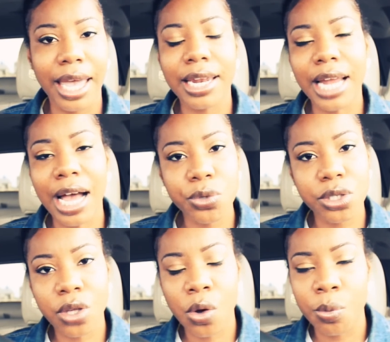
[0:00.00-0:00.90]
and I
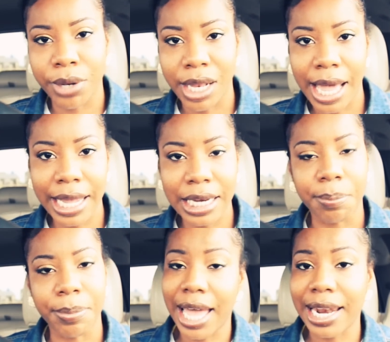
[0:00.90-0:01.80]
was so
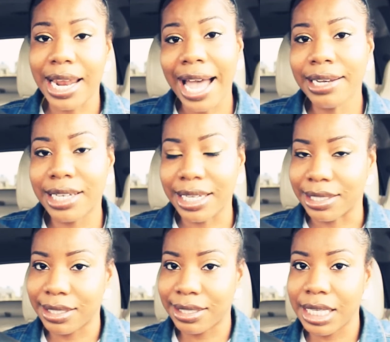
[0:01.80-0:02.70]
blinded that I
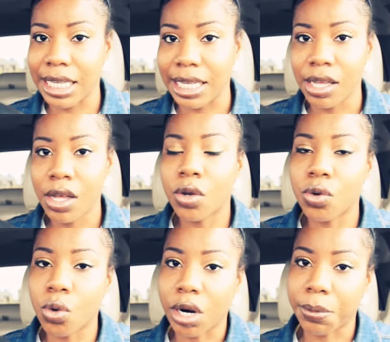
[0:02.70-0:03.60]
didn't see
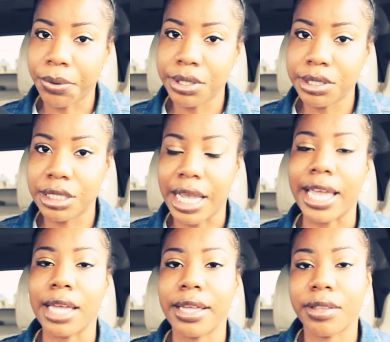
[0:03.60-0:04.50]
nor
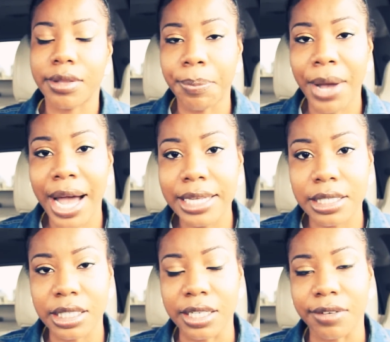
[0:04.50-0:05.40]
appreciate the
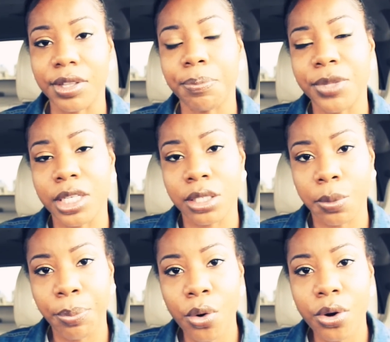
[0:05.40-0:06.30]
positive, the, the
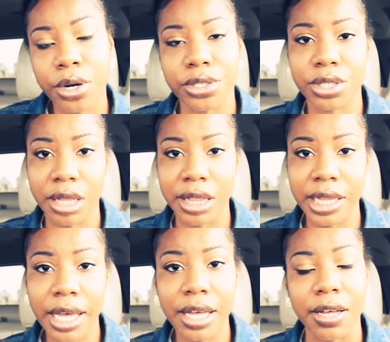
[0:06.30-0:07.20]
supporters, the
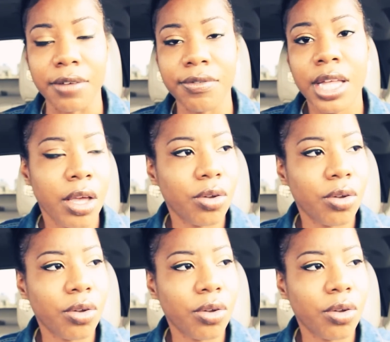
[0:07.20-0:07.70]
love.